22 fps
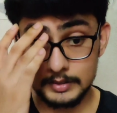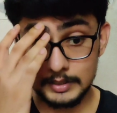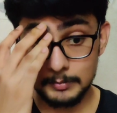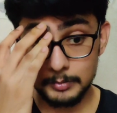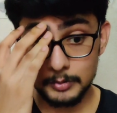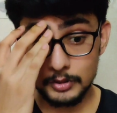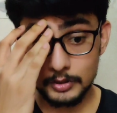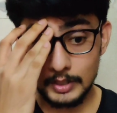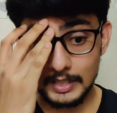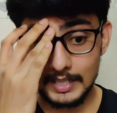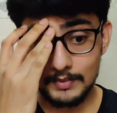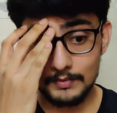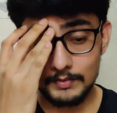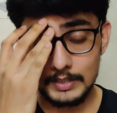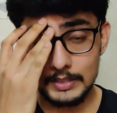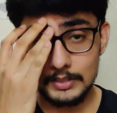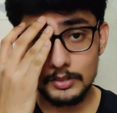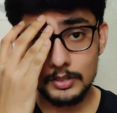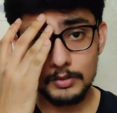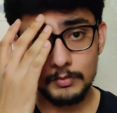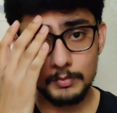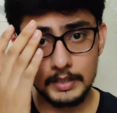suppose you have
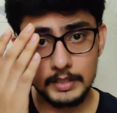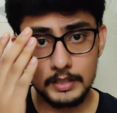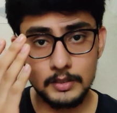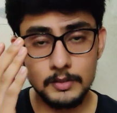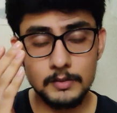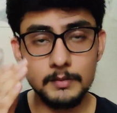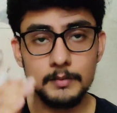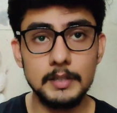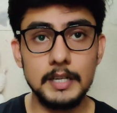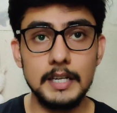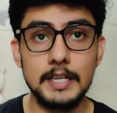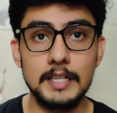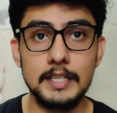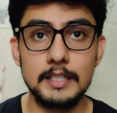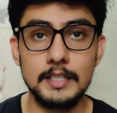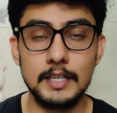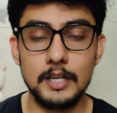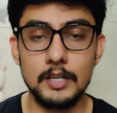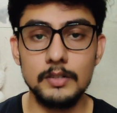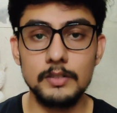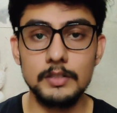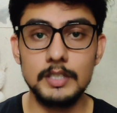reached your venue and
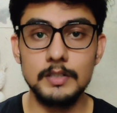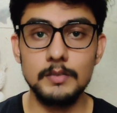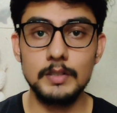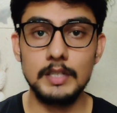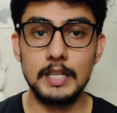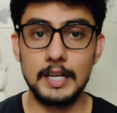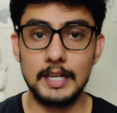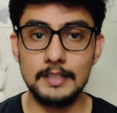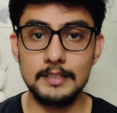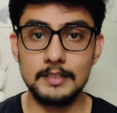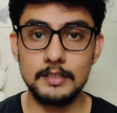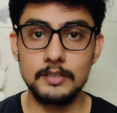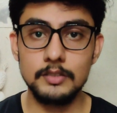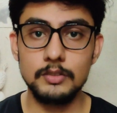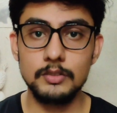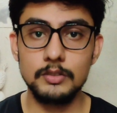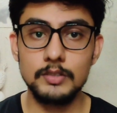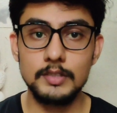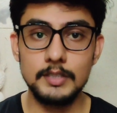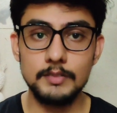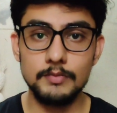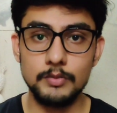now they will ask you
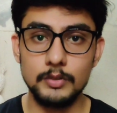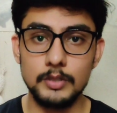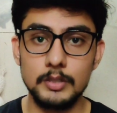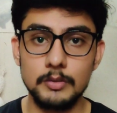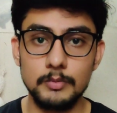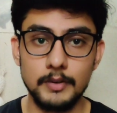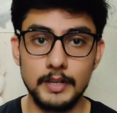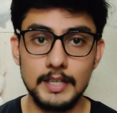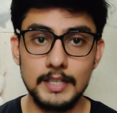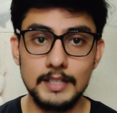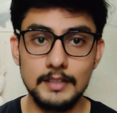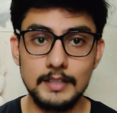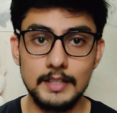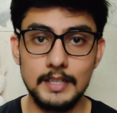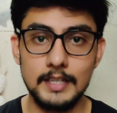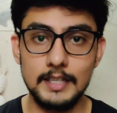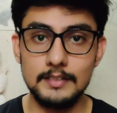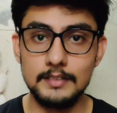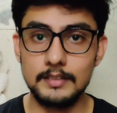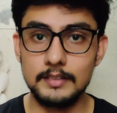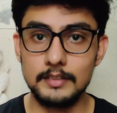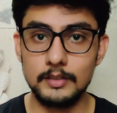to sit for a while
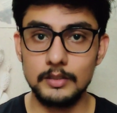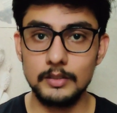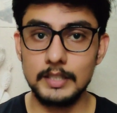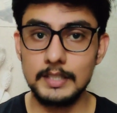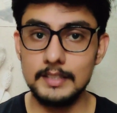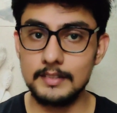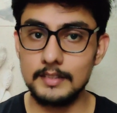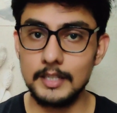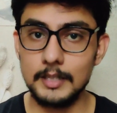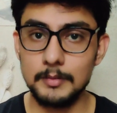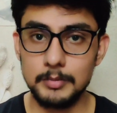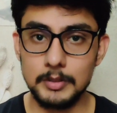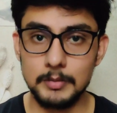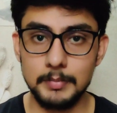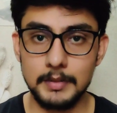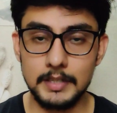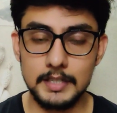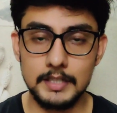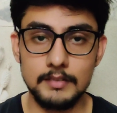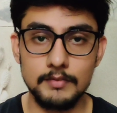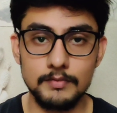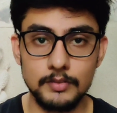as long as they are
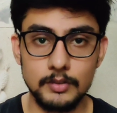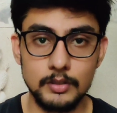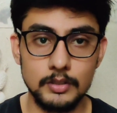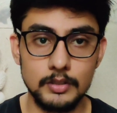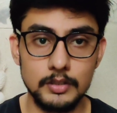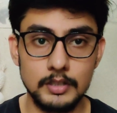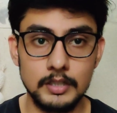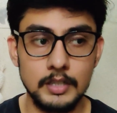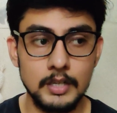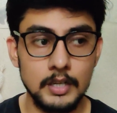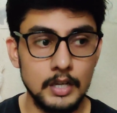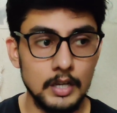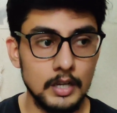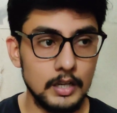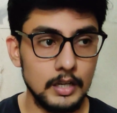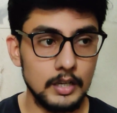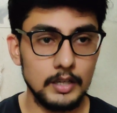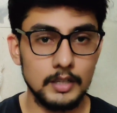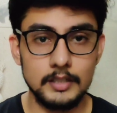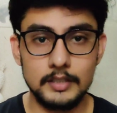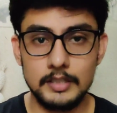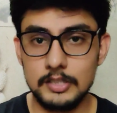preparing for
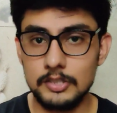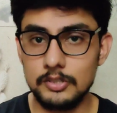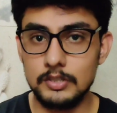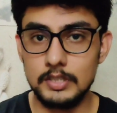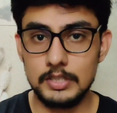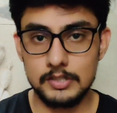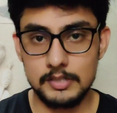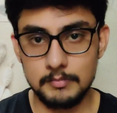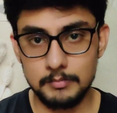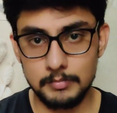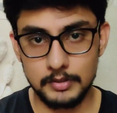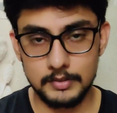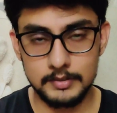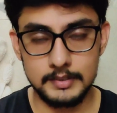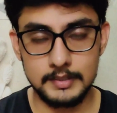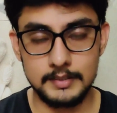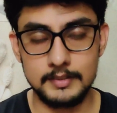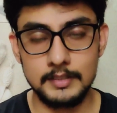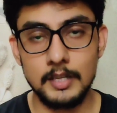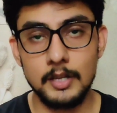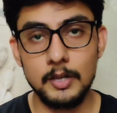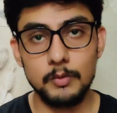registration
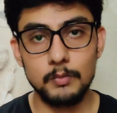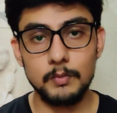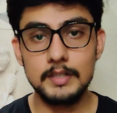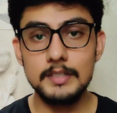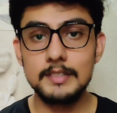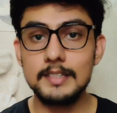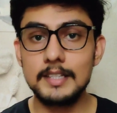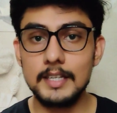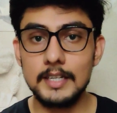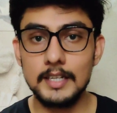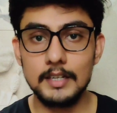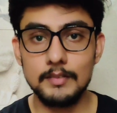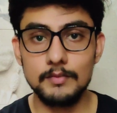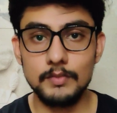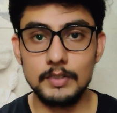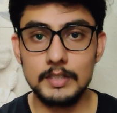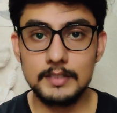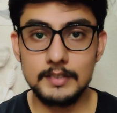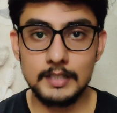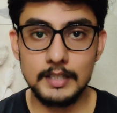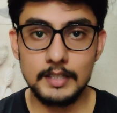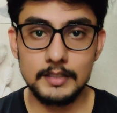process. Once they
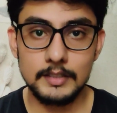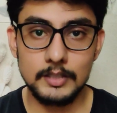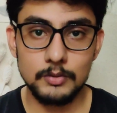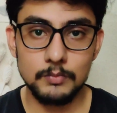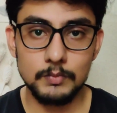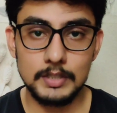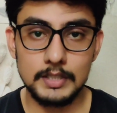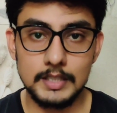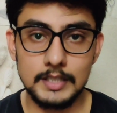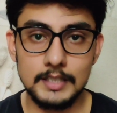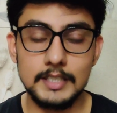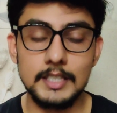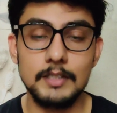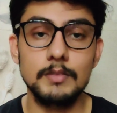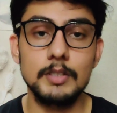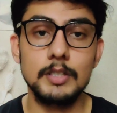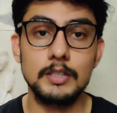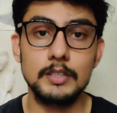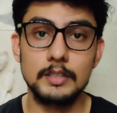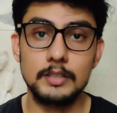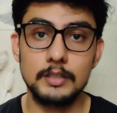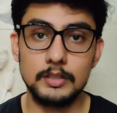are done with that, they
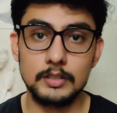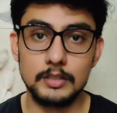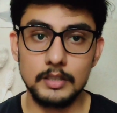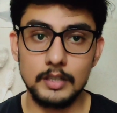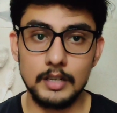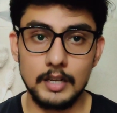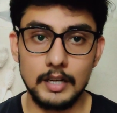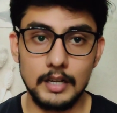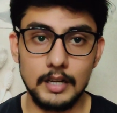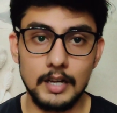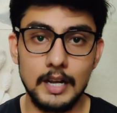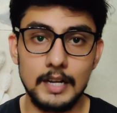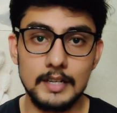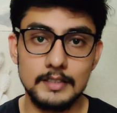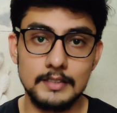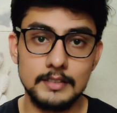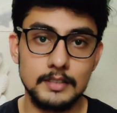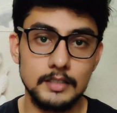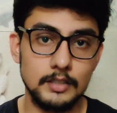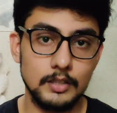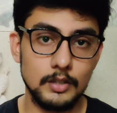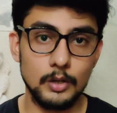will
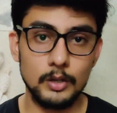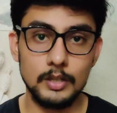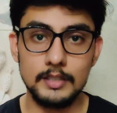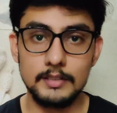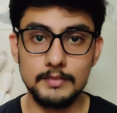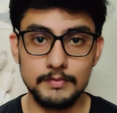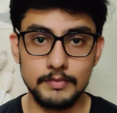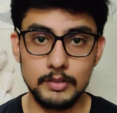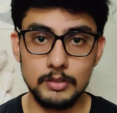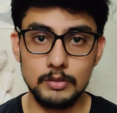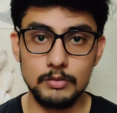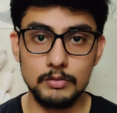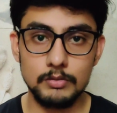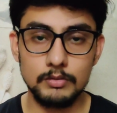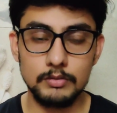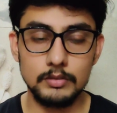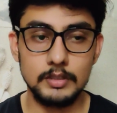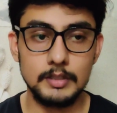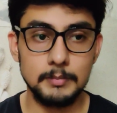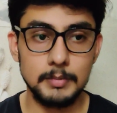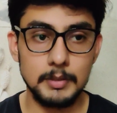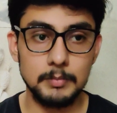ask all of you,
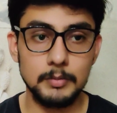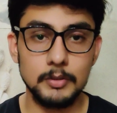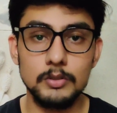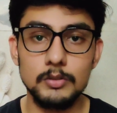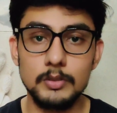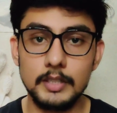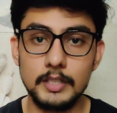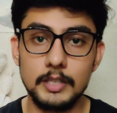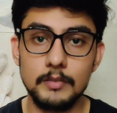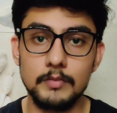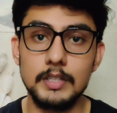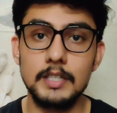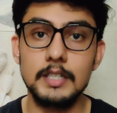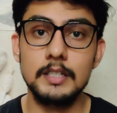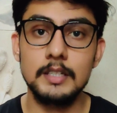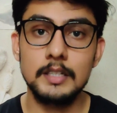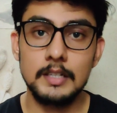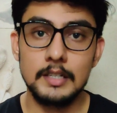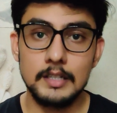the people who are giving